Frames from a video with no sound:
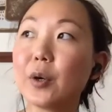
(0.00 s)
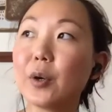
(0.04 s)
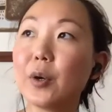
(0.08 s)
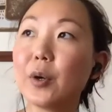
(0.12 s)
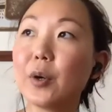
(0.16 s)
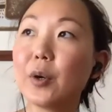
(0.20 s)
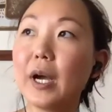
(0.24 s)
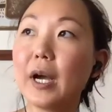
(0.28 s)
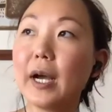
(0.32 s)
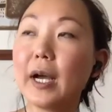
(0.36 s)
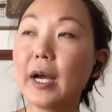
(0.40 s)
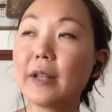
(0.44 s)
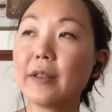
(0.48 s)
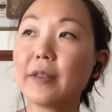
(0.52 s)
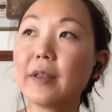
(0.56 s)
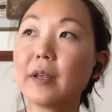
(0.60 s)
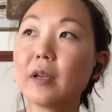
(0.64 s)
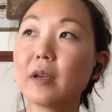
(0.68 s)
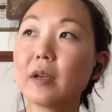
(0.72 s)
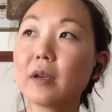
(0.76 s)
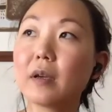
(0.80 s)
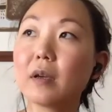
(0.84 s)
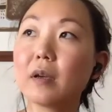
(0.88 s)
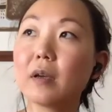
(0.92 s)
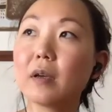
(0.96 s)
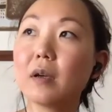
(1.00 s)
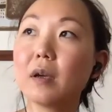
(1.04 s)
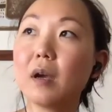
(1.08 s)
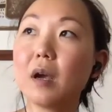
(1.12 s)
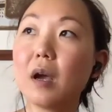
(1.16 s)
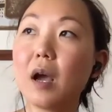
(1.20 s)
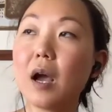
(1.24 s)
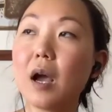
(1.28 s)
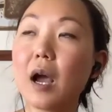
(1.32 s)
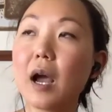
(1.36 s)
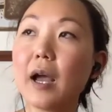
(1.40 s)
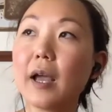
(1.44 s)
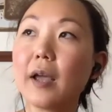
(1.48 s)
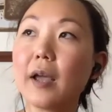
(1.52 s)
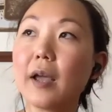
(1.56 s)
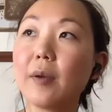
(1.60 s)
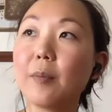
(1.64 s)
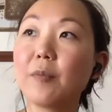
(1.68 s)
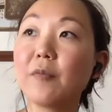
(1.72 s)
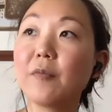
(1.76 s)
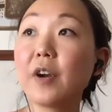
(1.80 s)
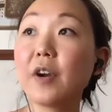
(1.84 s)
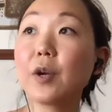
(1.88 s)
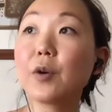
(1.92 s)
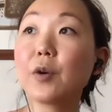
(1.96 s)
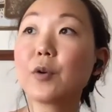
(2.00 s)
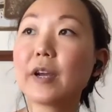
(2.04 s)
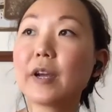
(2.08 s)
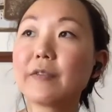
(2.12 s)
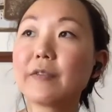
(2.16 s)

I think I am very grateful